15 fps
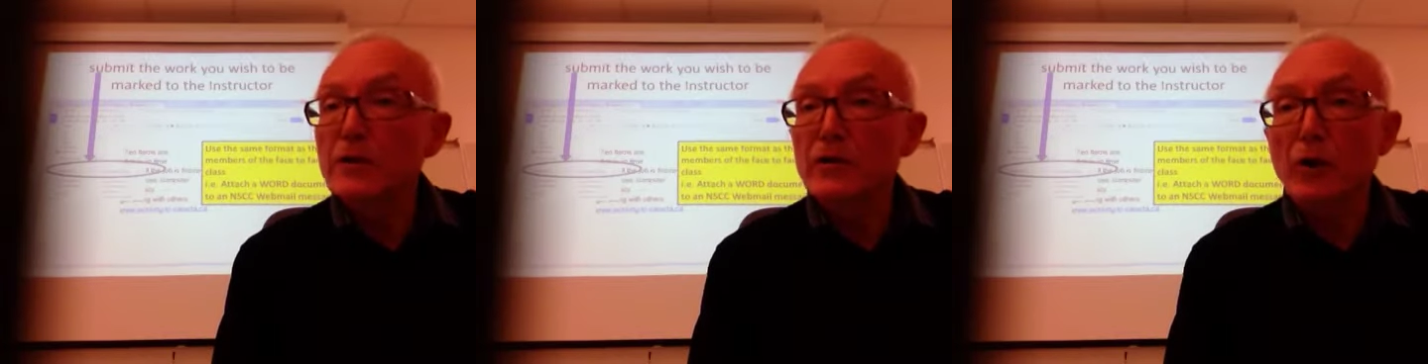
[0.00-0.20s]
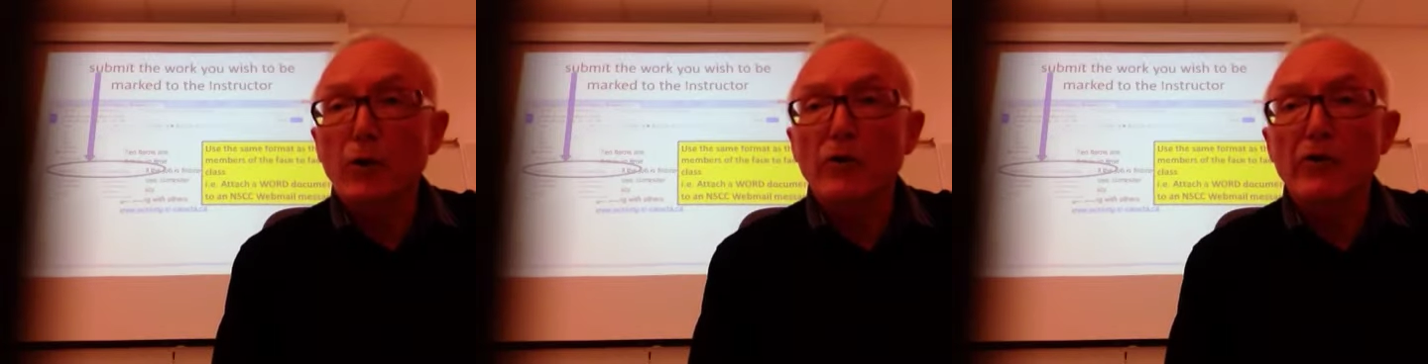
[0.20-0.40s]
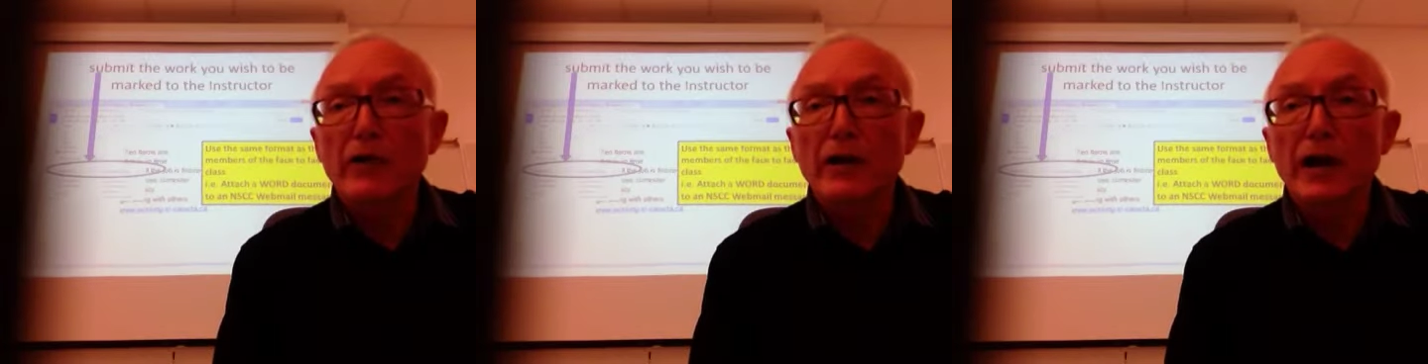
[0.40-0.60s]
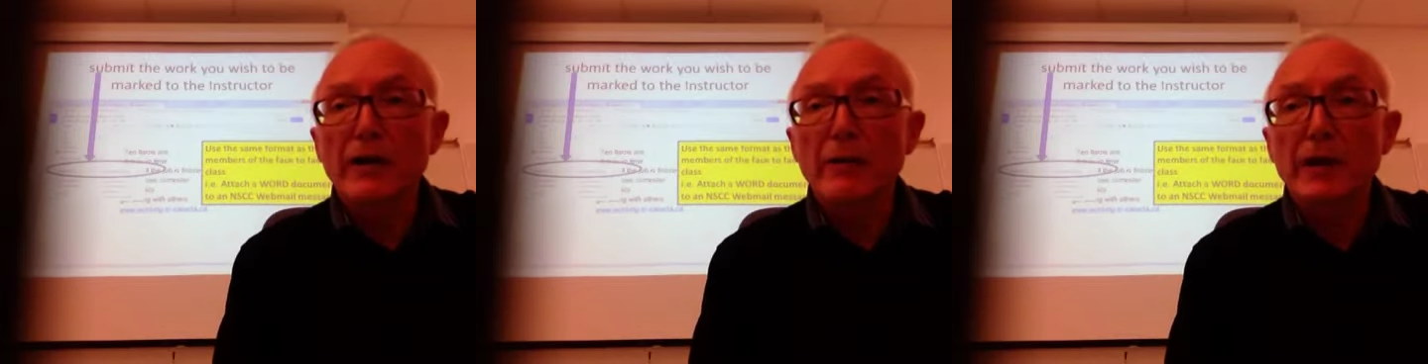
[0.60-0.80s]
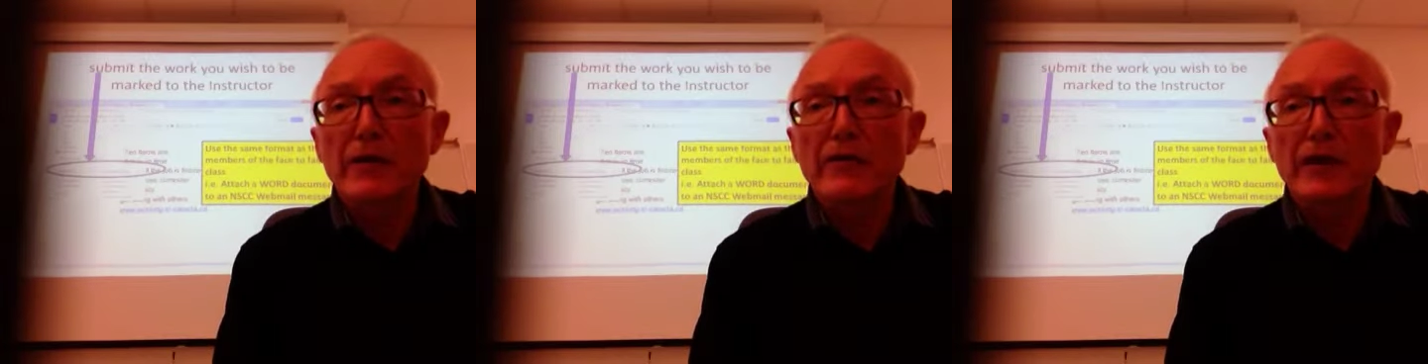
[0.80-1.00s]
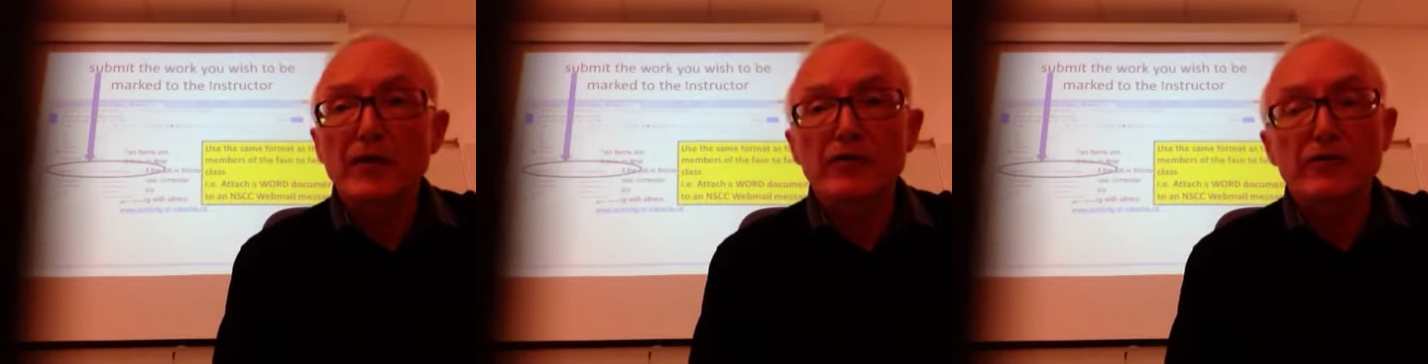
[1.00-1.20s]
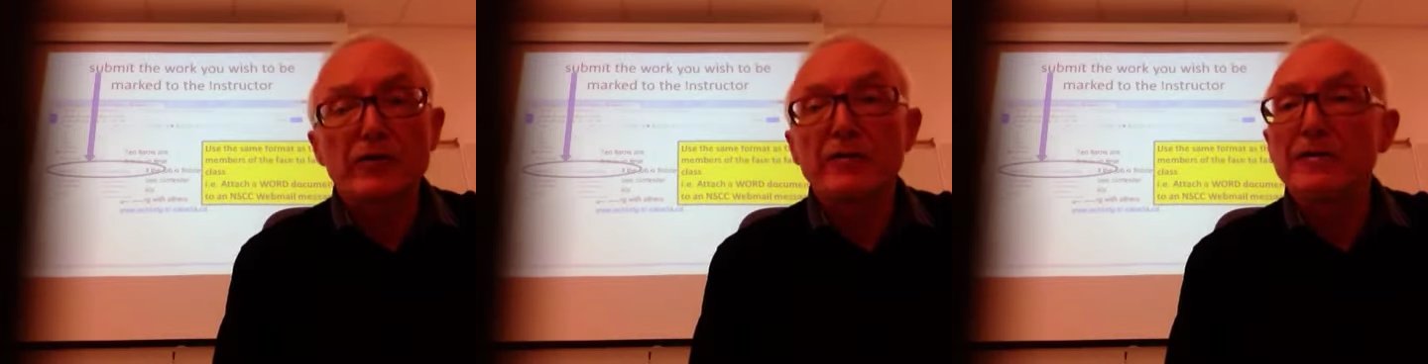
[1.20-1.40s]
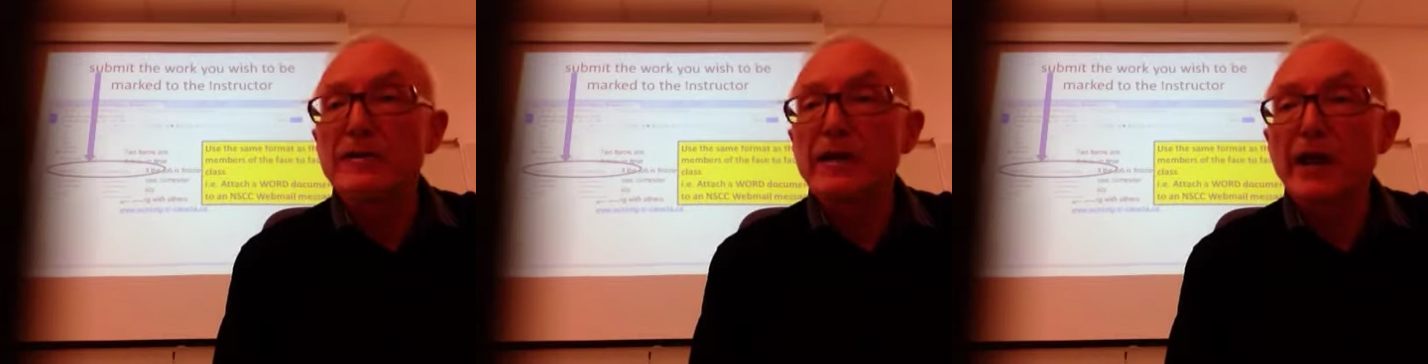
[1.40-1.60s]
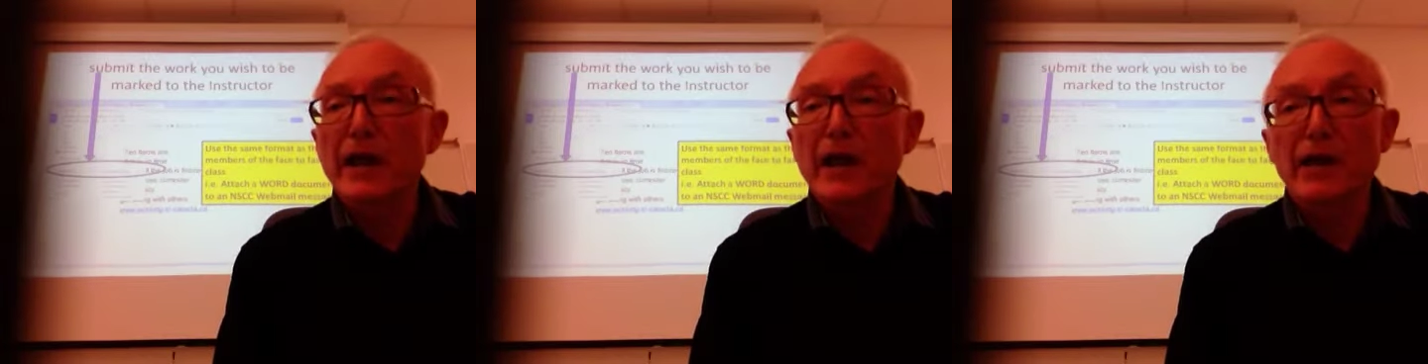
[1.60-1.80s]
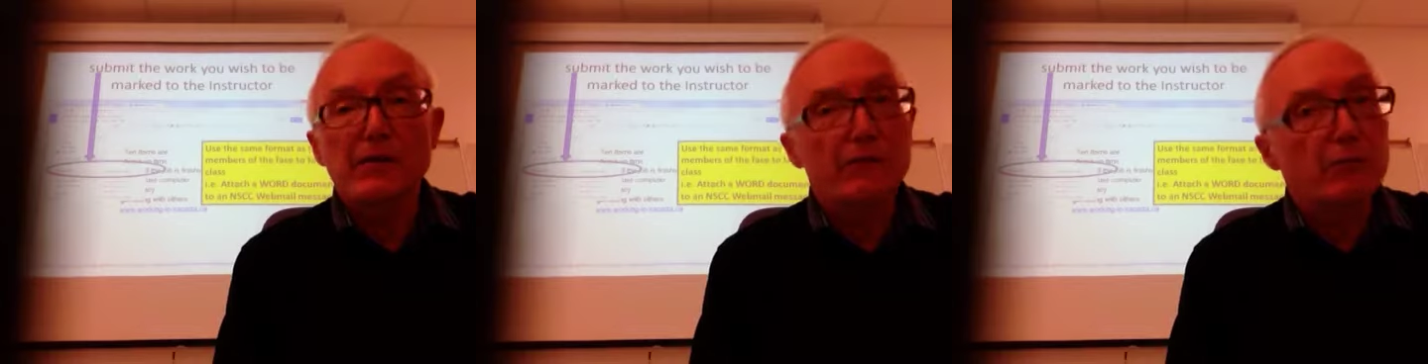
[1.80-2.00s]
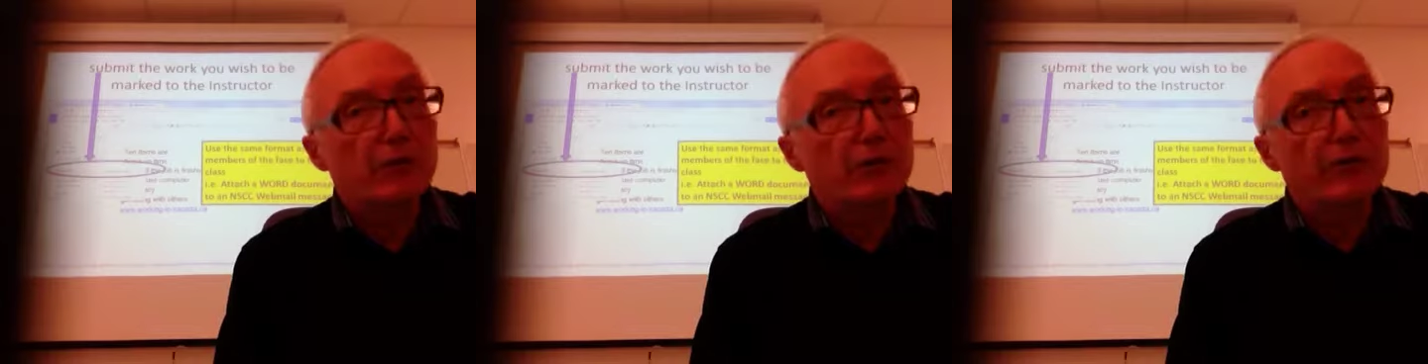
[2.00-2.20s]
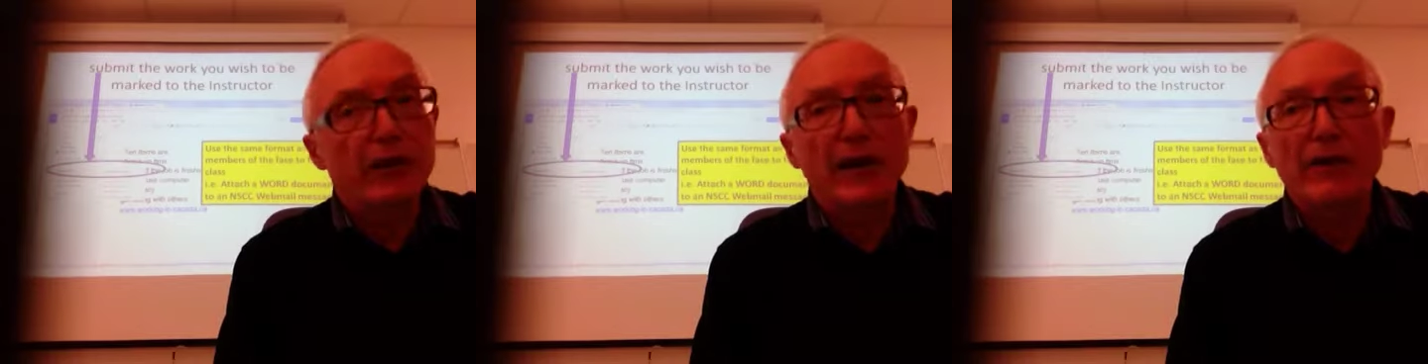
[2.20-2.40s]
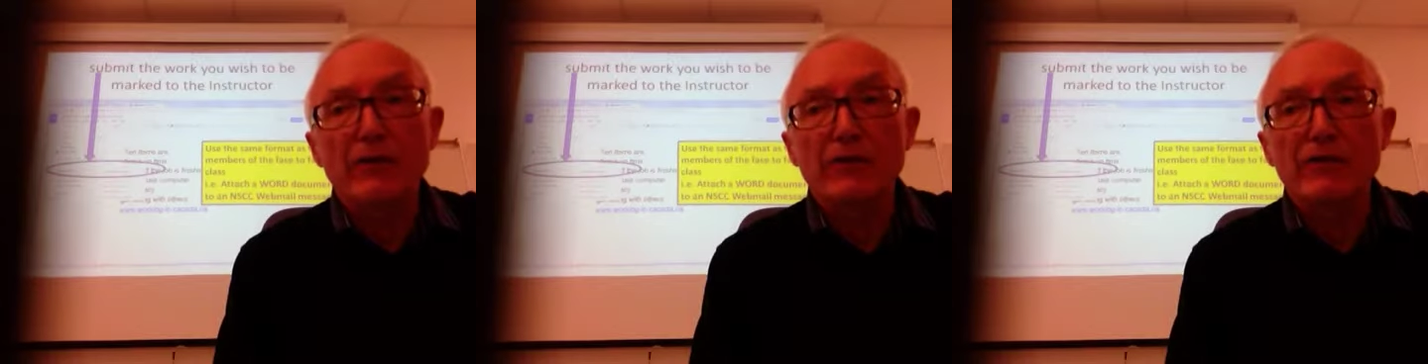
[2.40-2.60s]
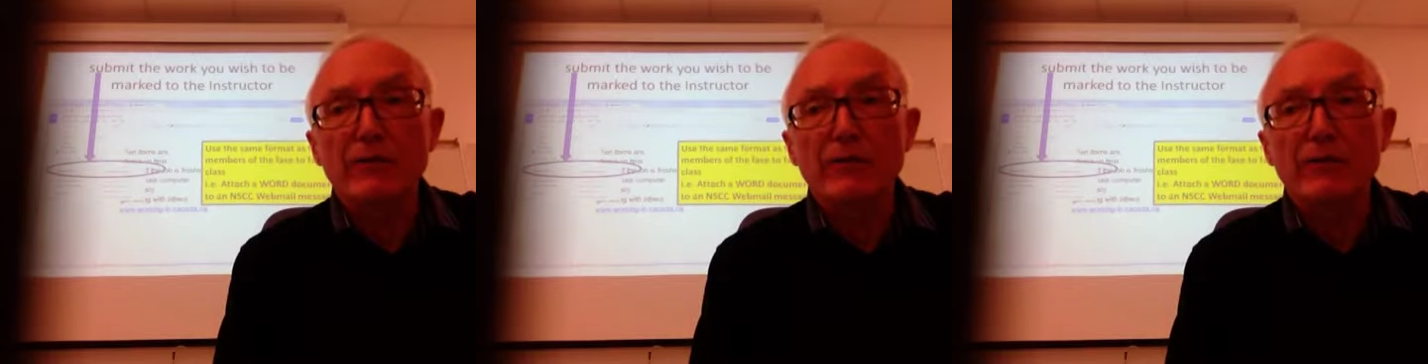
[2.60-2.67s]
go to the comment section and put down